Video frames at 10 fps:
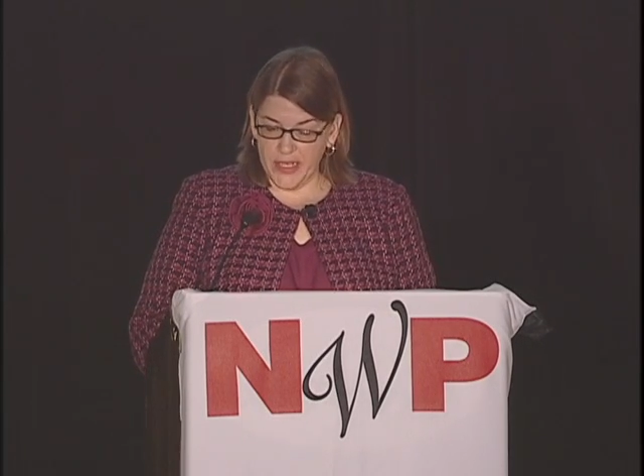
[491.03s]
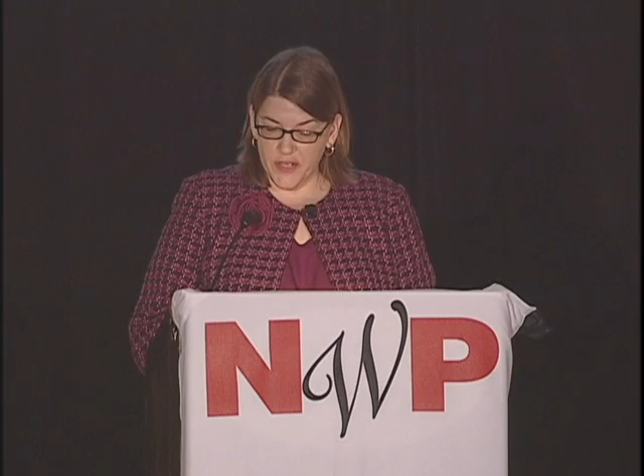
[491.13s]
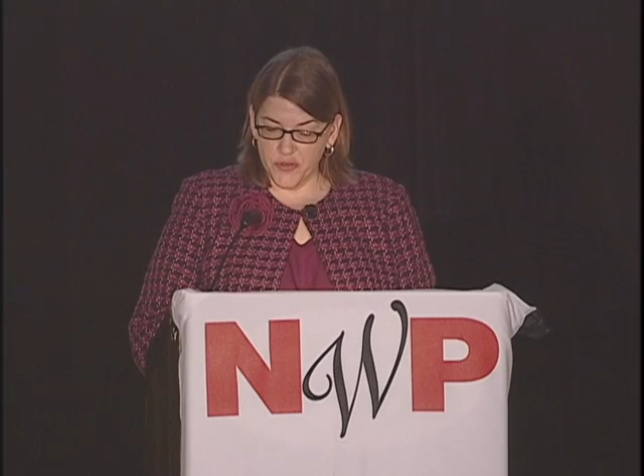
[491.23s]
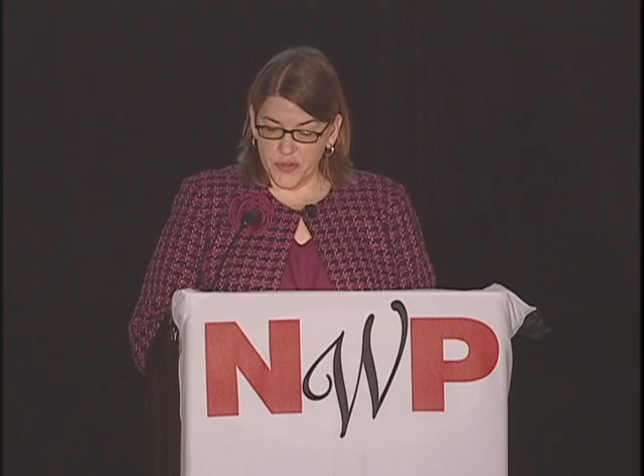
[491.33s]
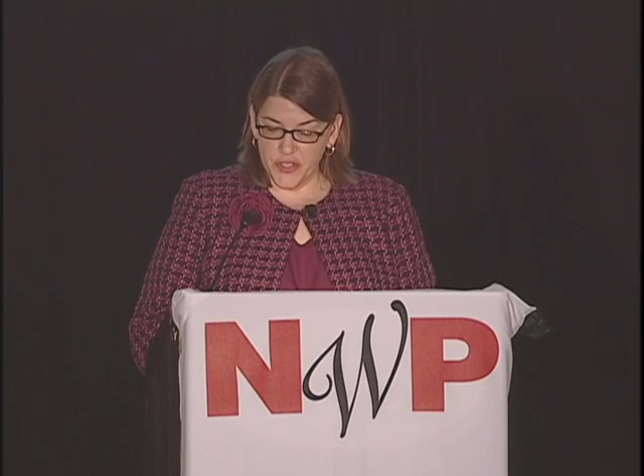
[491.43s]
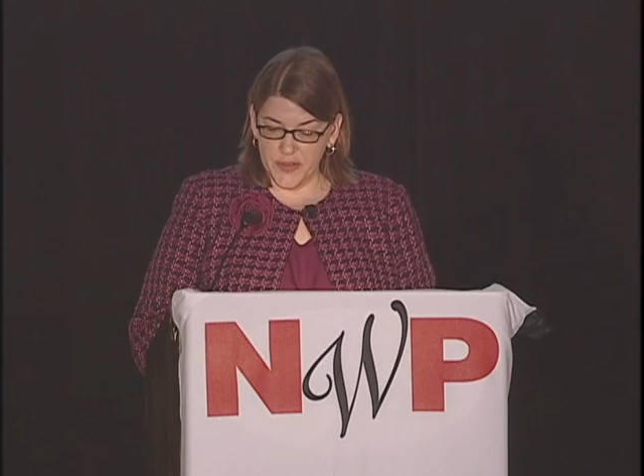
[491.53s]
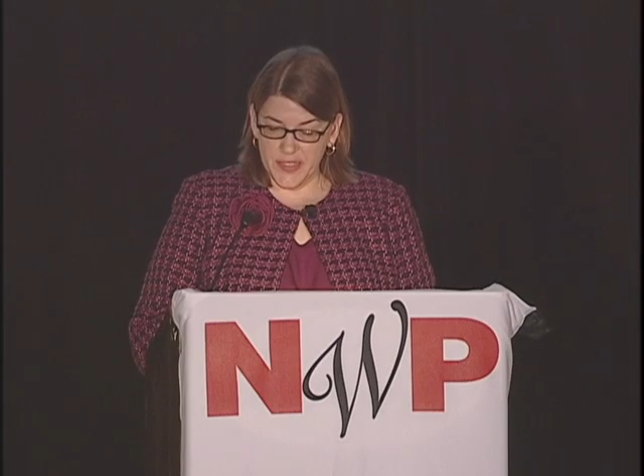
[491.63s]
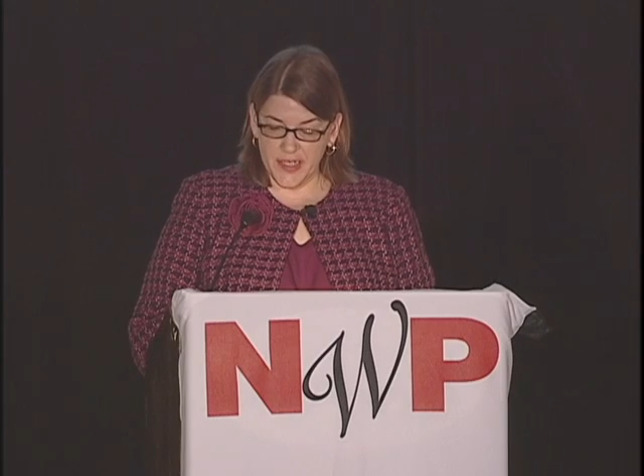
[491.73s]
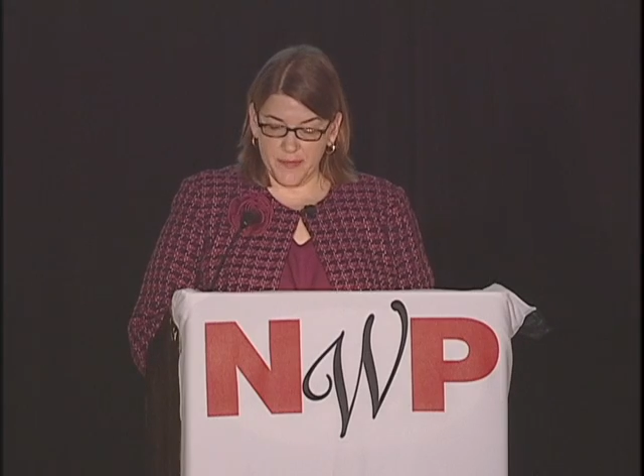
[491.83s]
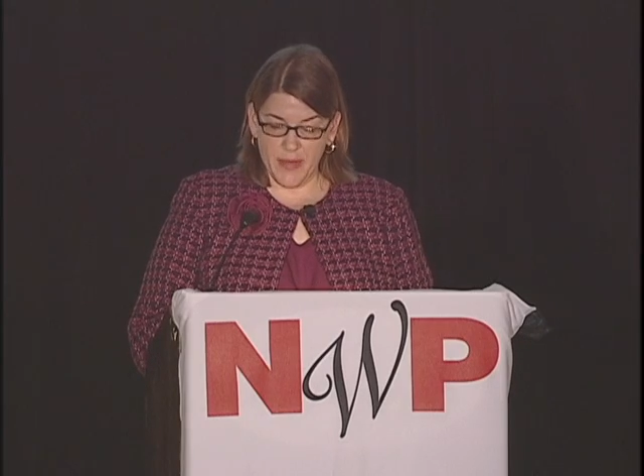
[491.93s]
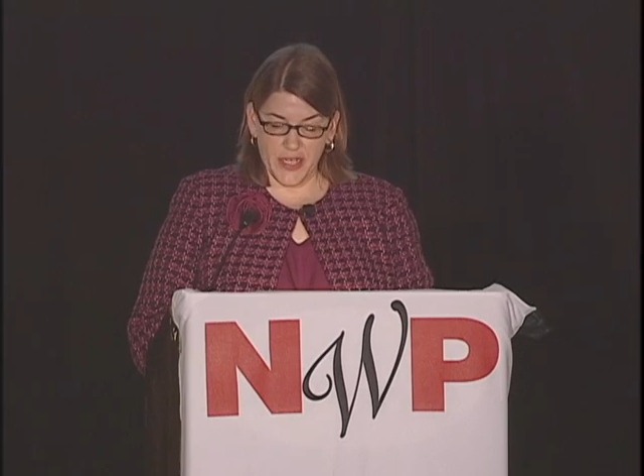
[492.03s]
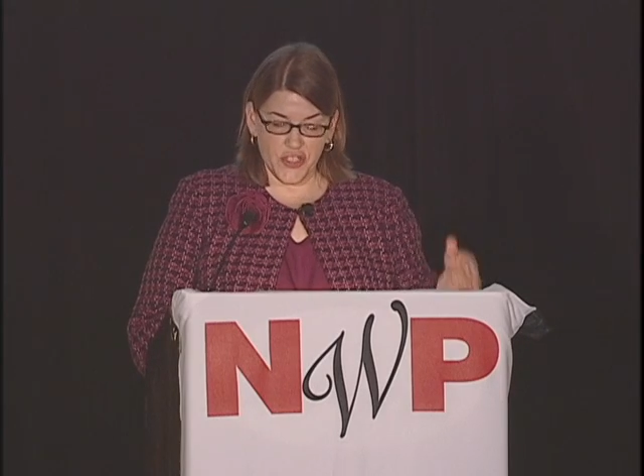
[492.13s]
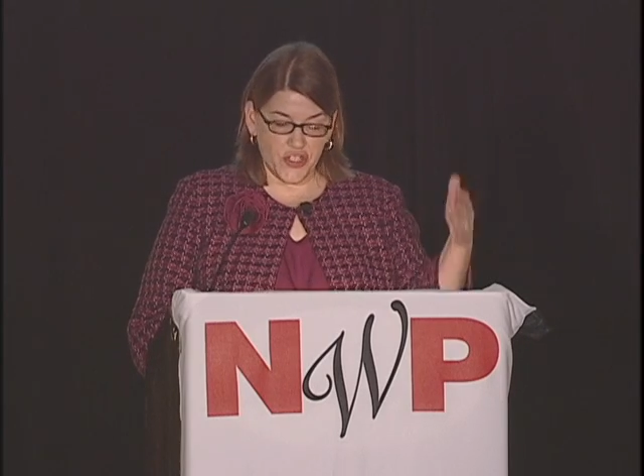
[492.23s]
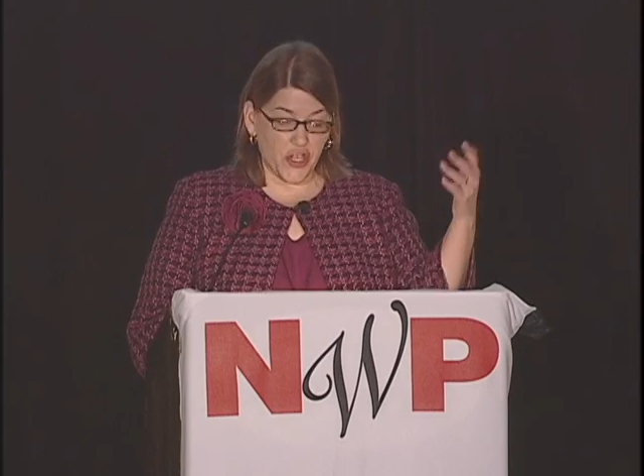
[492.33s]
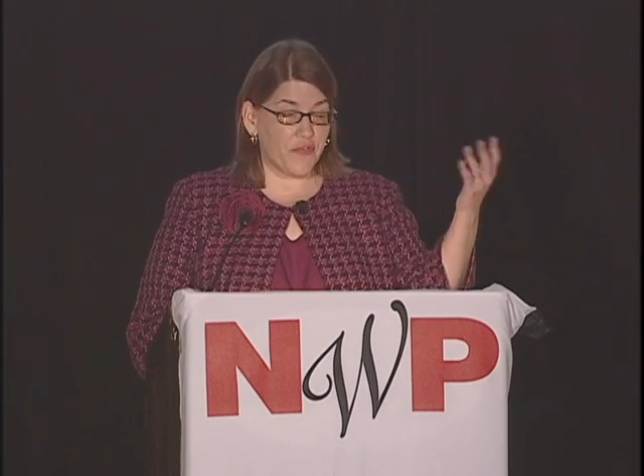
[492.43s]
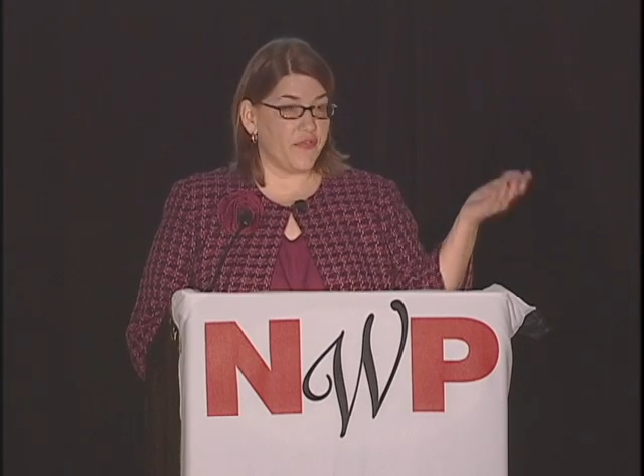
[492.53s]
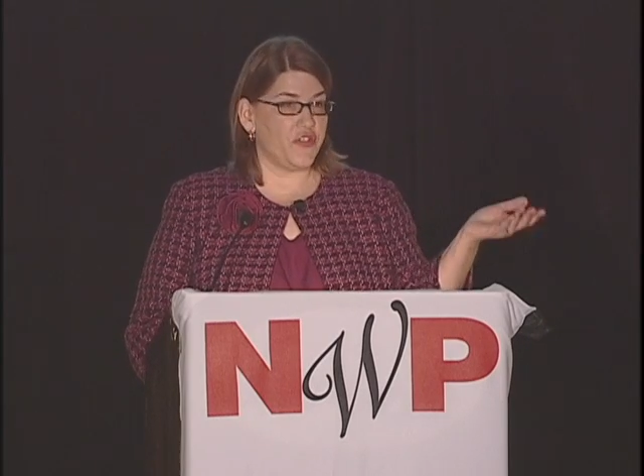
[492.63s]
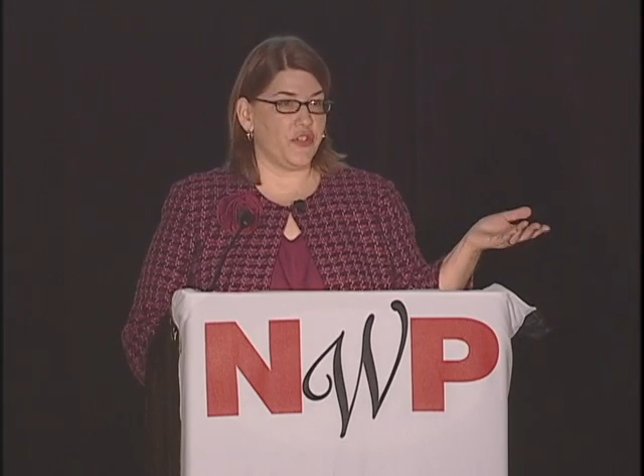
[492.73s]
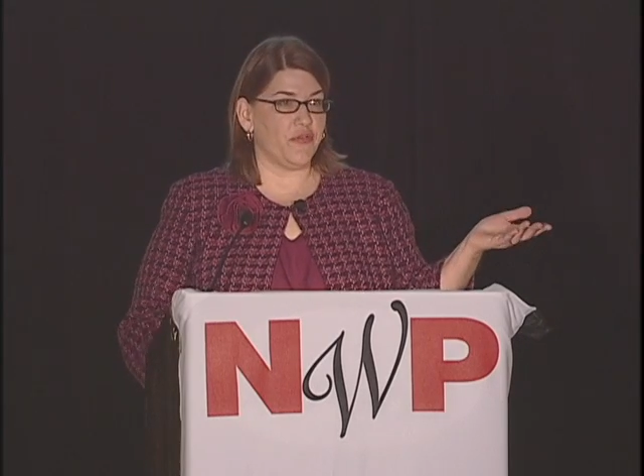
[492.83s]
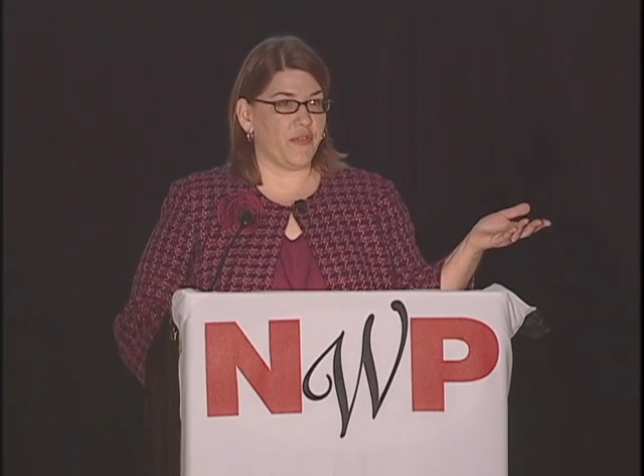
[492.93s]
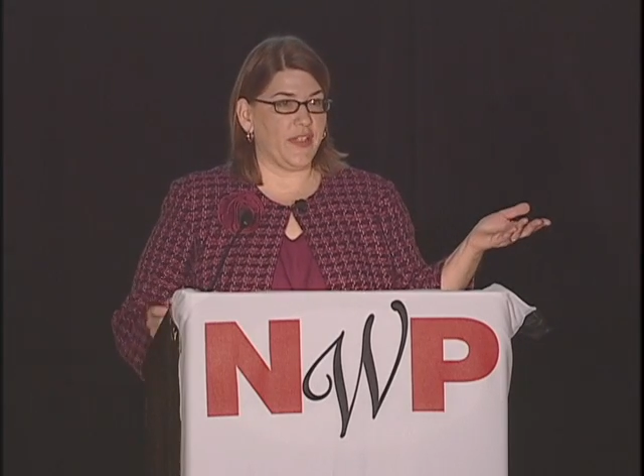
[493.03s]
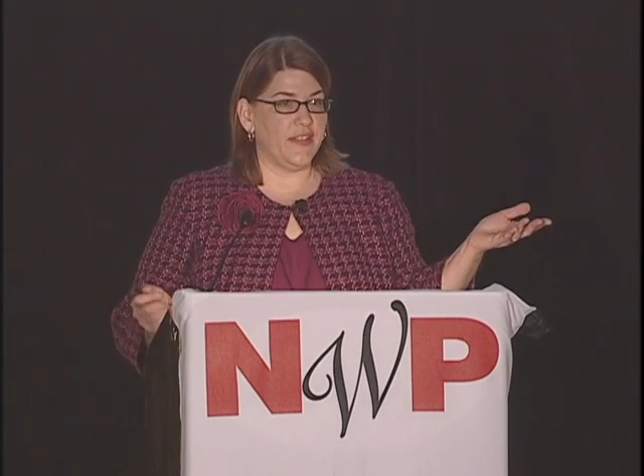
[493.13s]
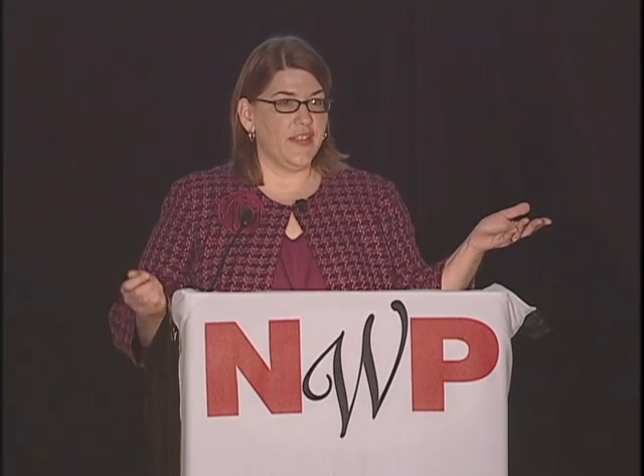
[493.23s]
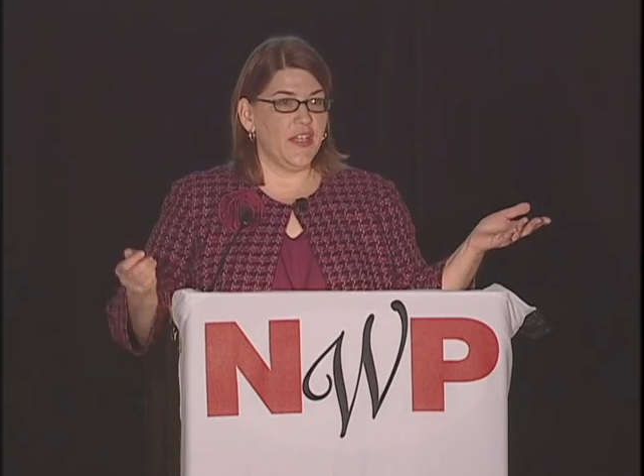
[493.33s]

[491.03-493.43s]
introducing my shelf children